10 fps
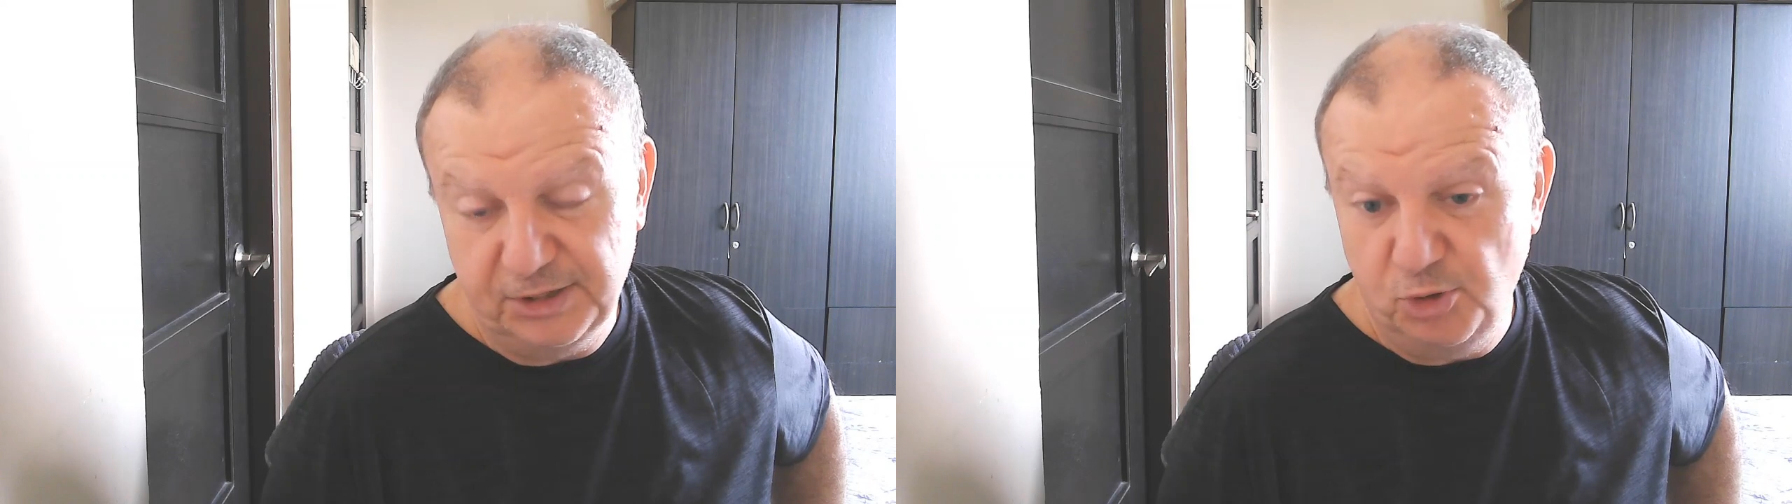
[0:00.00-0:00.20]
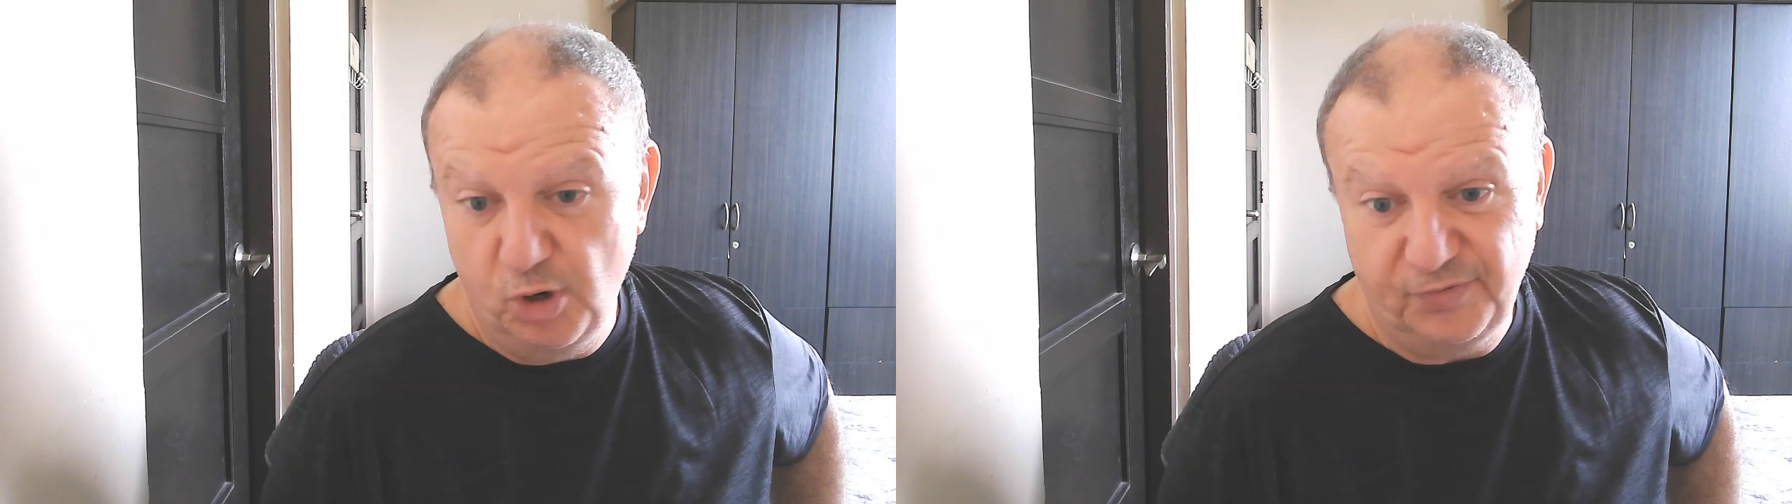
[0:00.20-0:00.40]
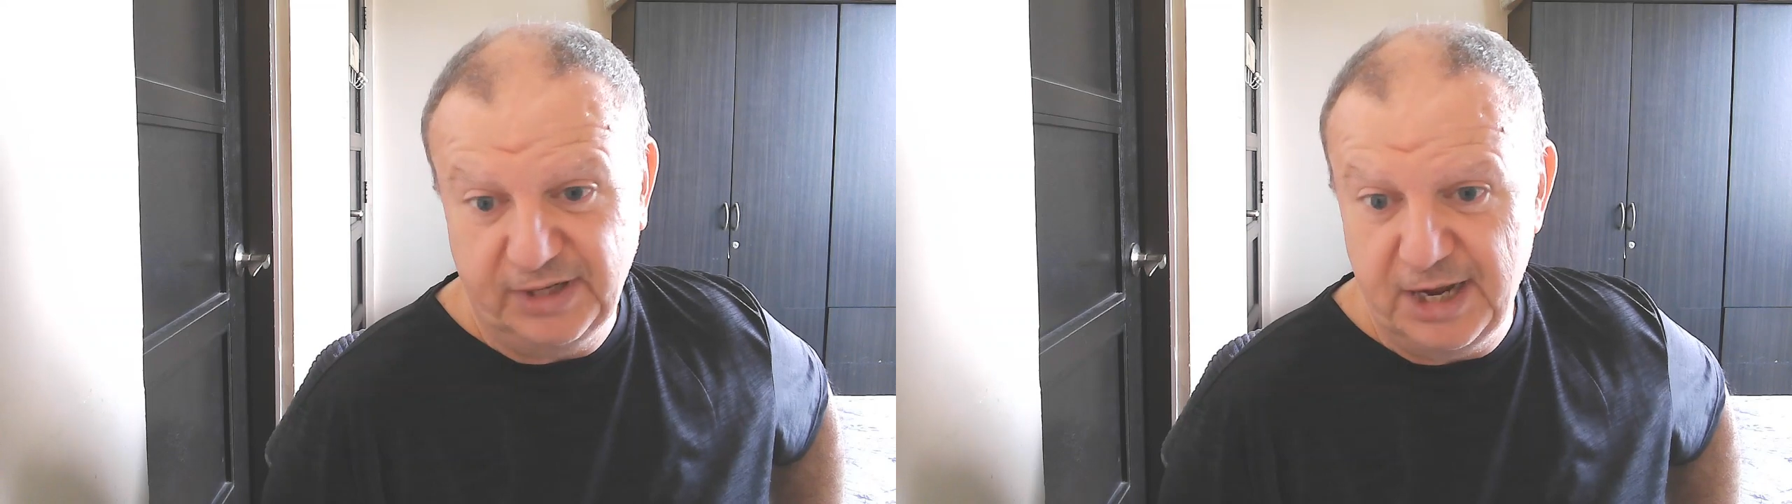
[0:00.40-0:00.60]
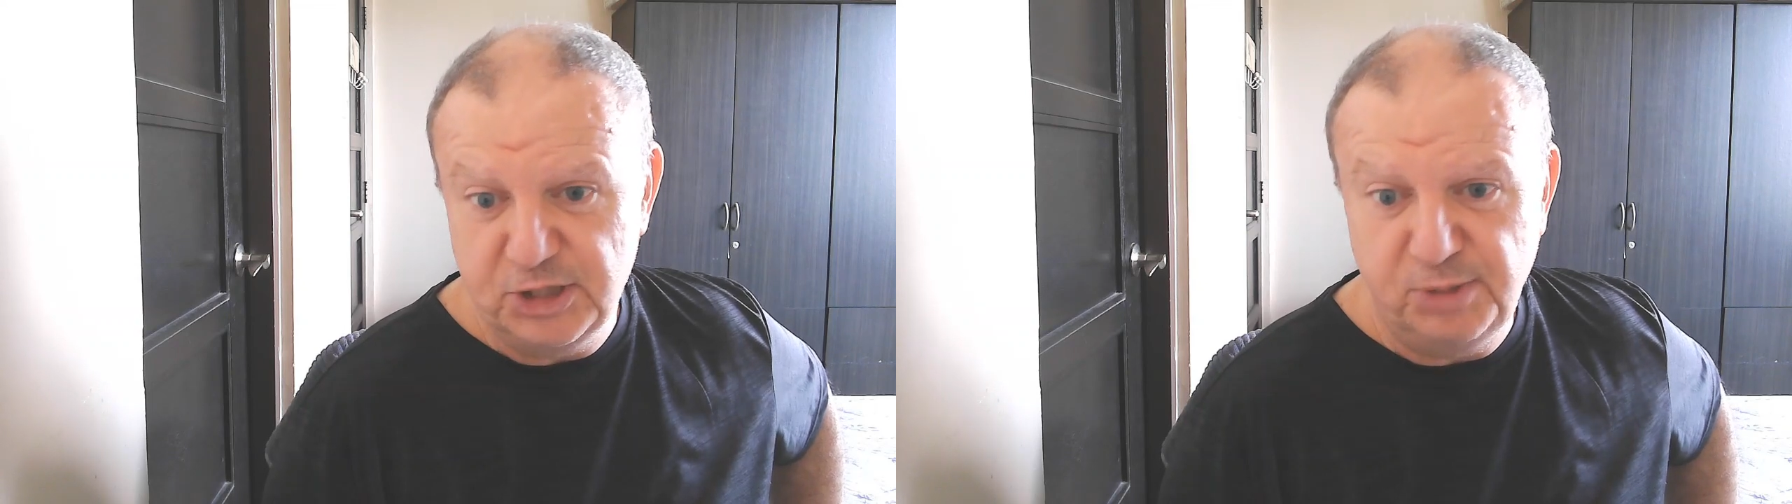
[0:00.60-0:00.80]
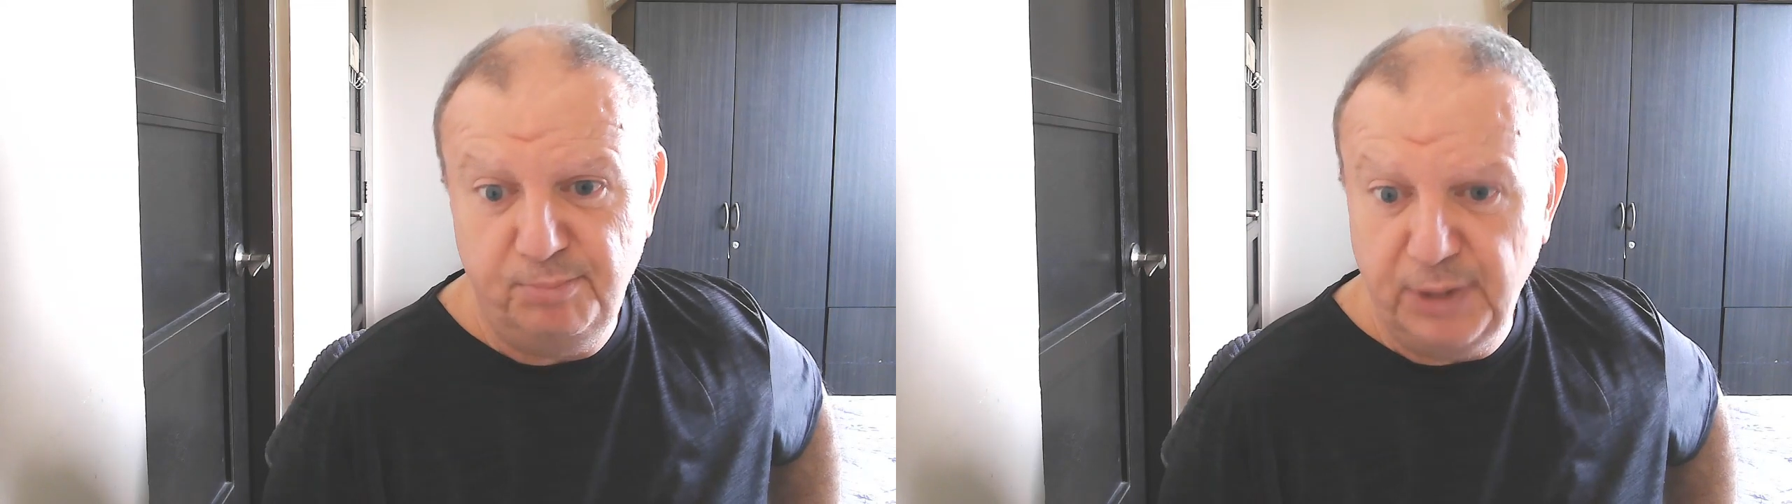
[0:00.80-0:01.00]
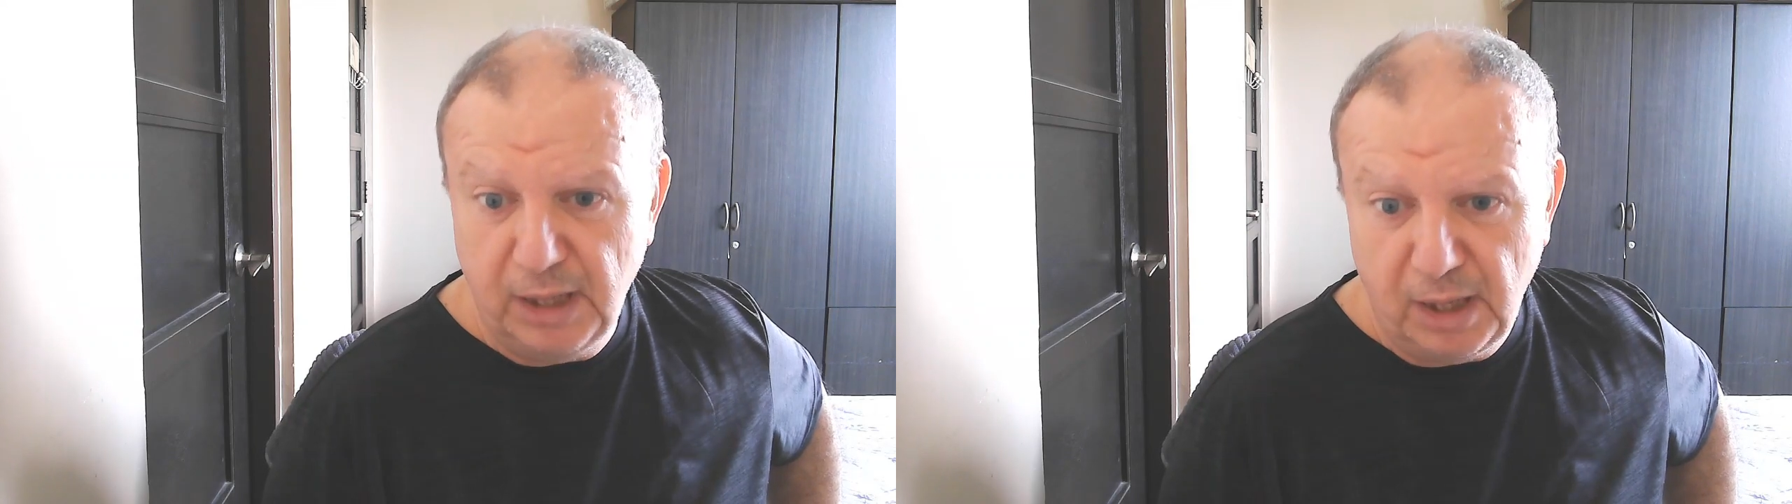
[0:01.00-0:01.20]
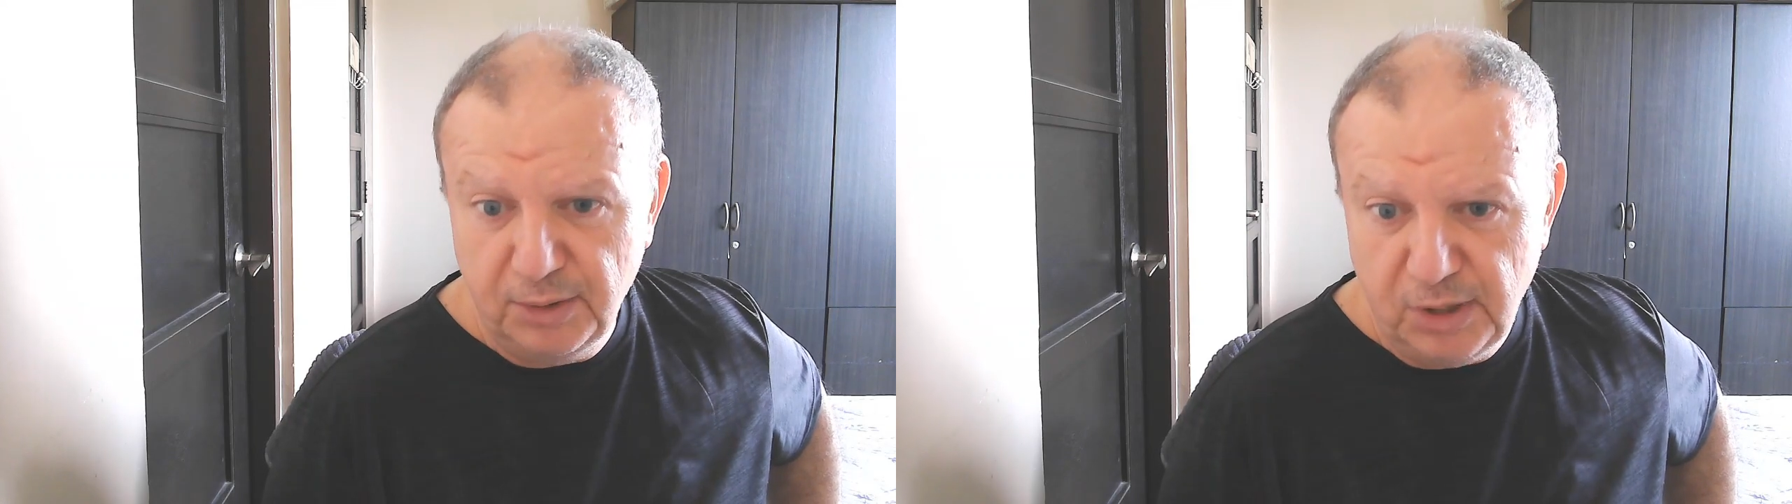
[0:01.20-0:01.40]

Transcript: the notification bell,